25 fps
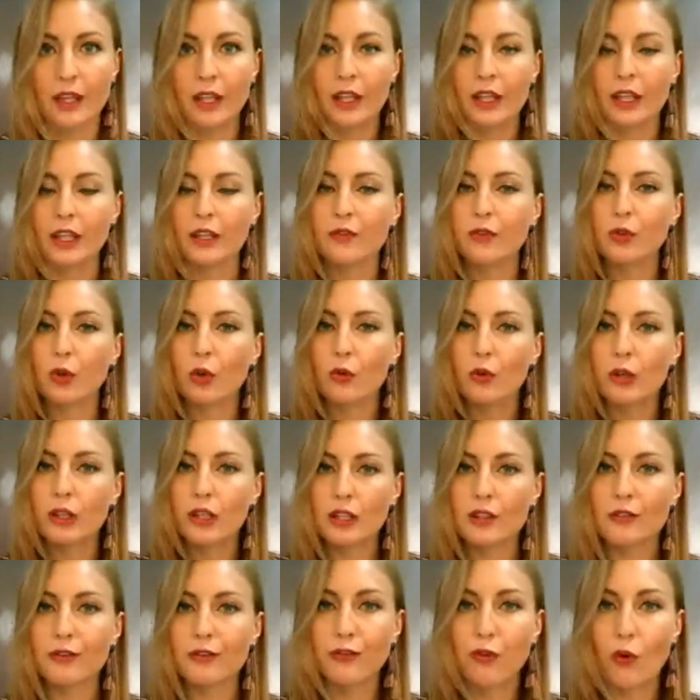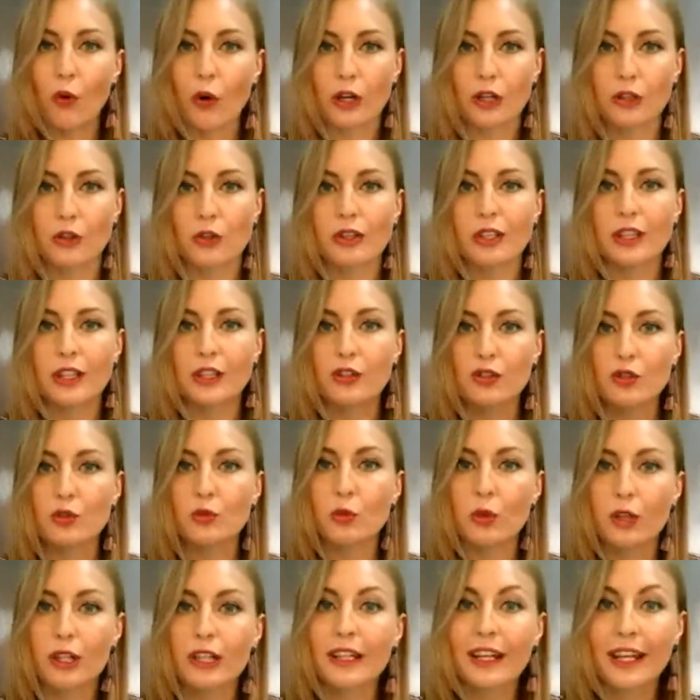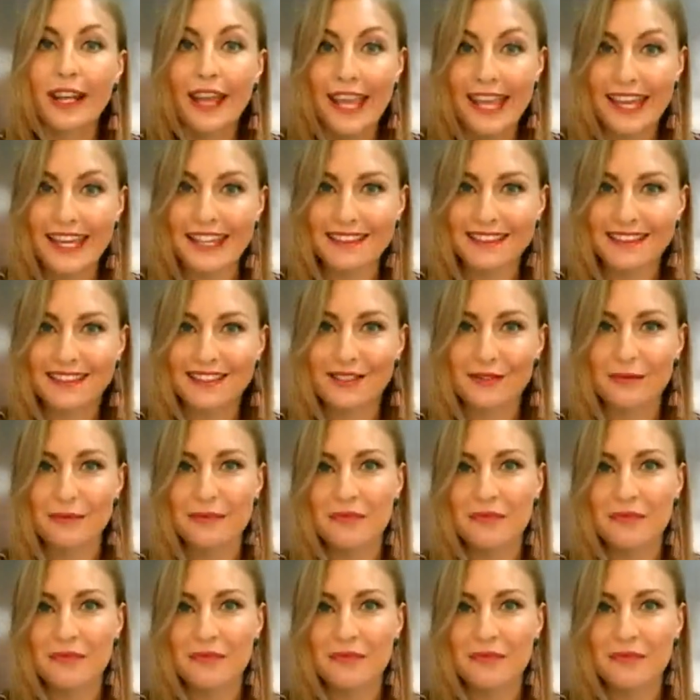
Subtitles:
If you're working 4, you need to work 8.